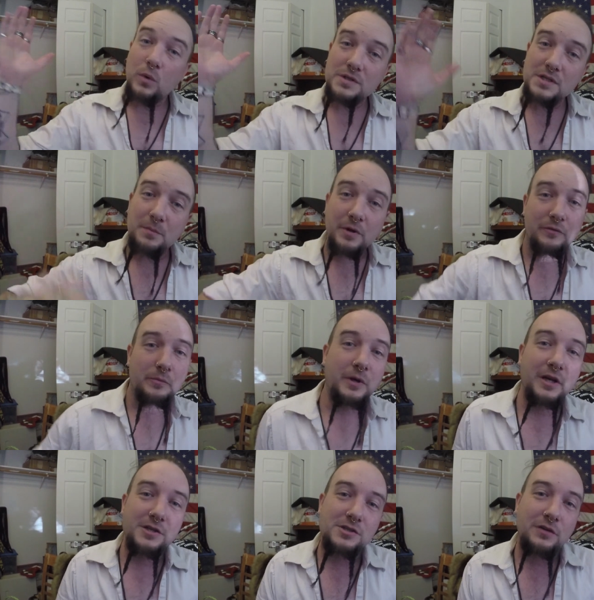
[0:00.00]
What's up,
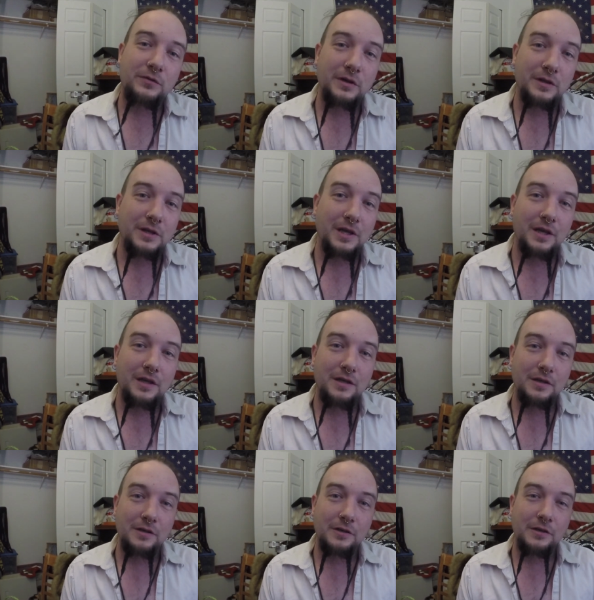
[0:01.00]
everybody? Jeff Holiday
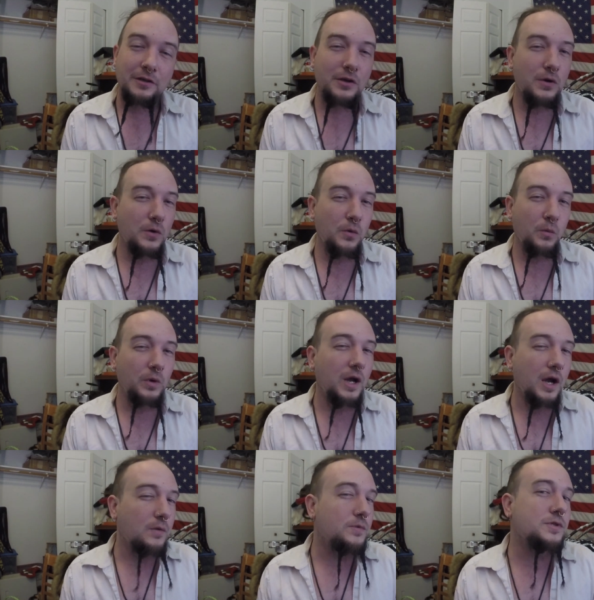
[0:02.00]
here. You know, when
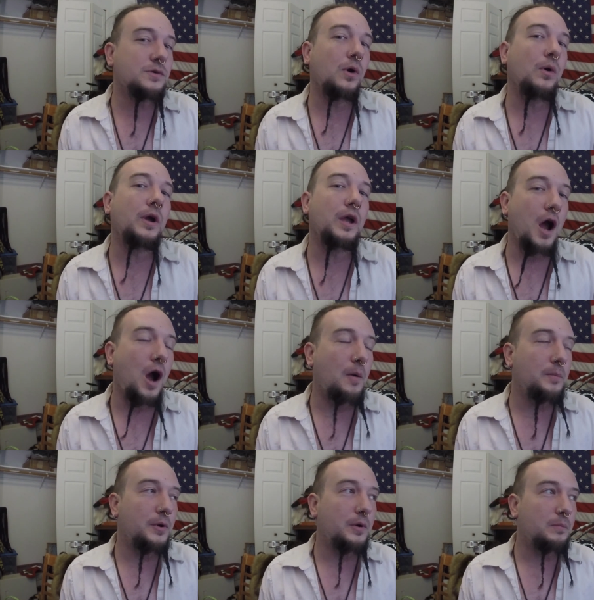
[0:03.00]
I was growing
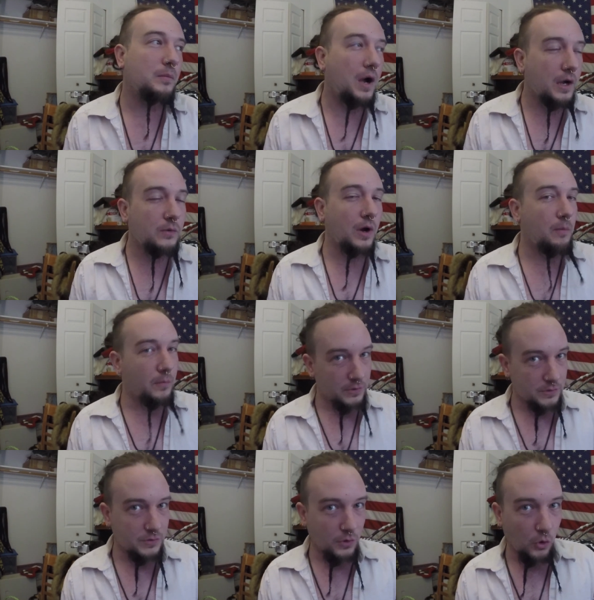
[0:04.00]
up, my
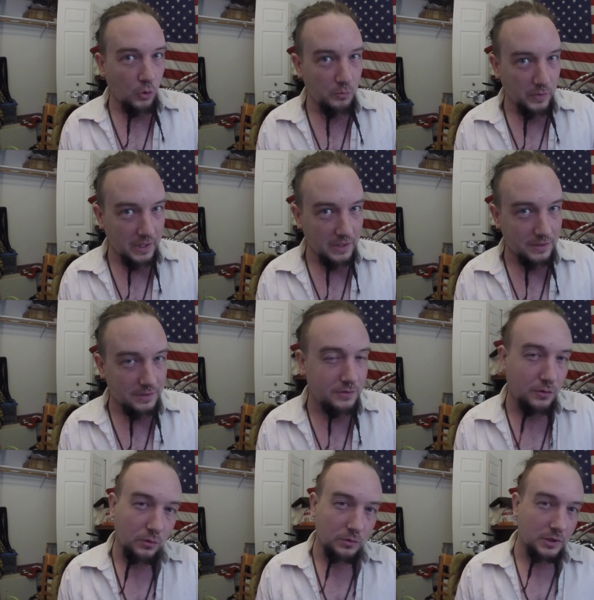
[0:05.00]
grandmother told me that
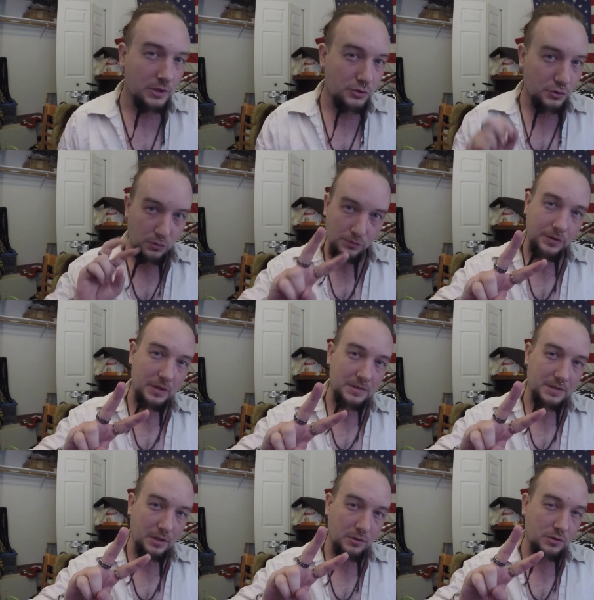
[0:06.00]
there are only two
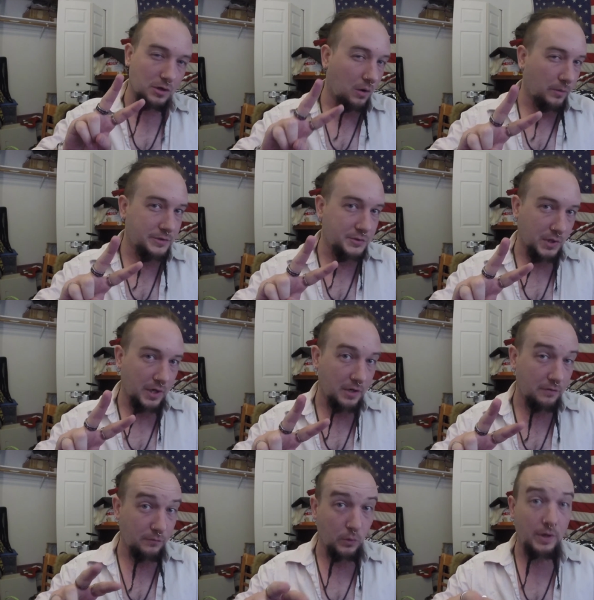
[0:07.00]
things that you should always try
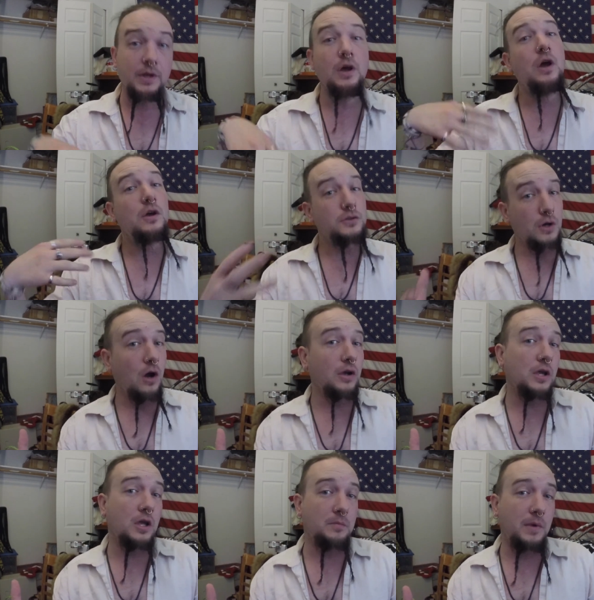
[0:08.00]
and avoid
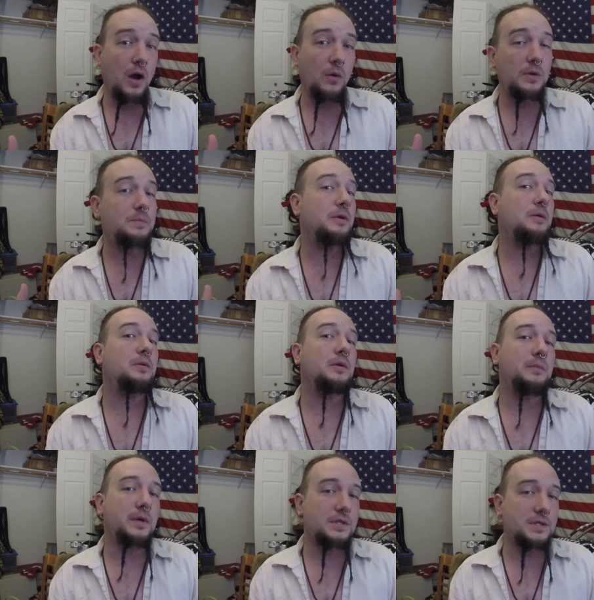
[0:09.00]
talking about with people
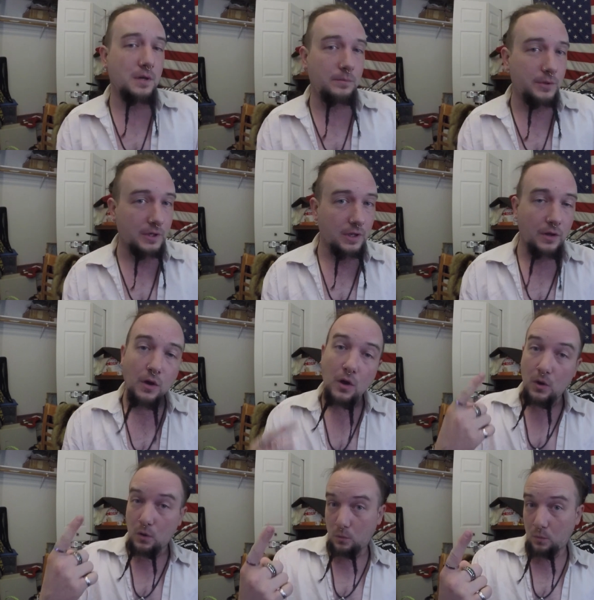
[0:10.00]
in mixed company.
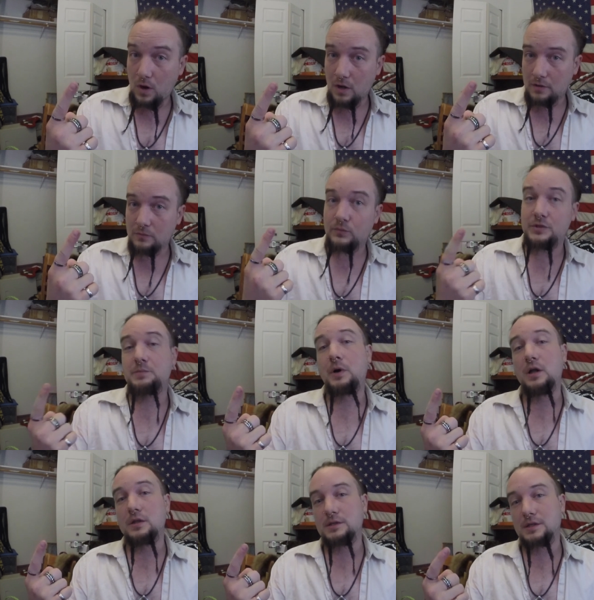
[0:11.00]
One was
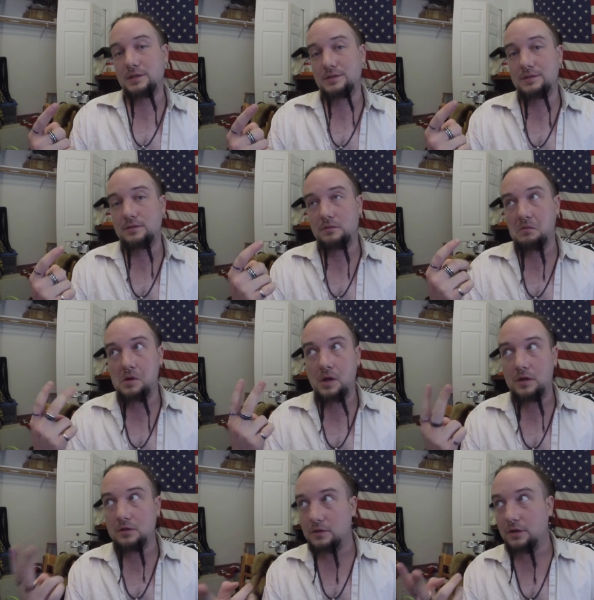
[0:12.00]
politics,
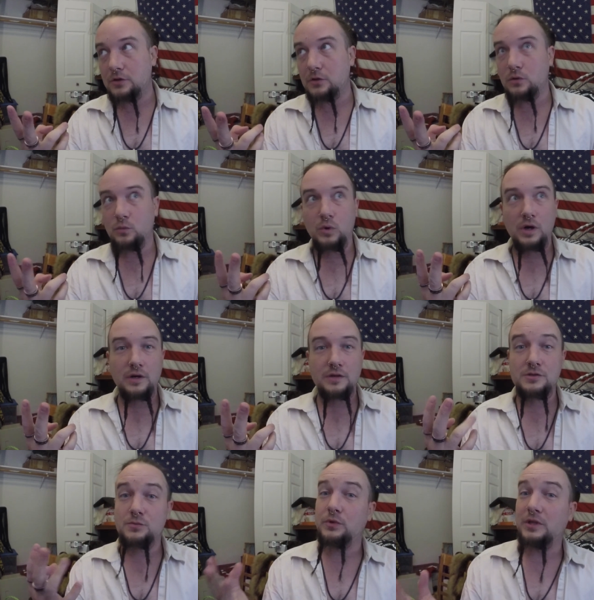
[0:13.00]
and the other
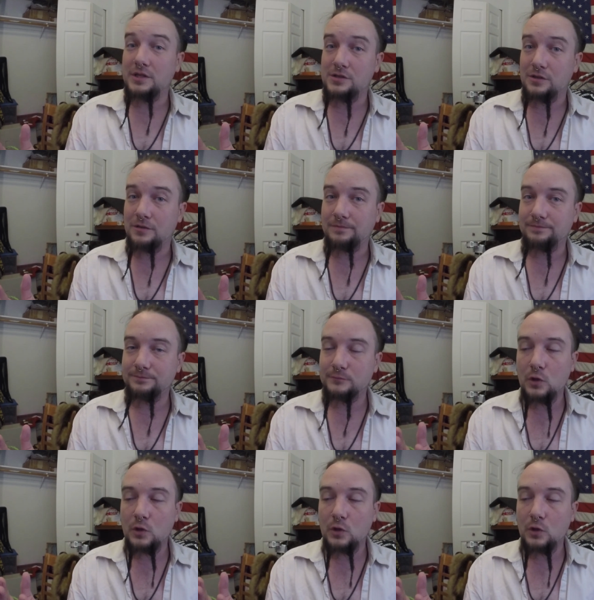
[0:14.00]
was religion.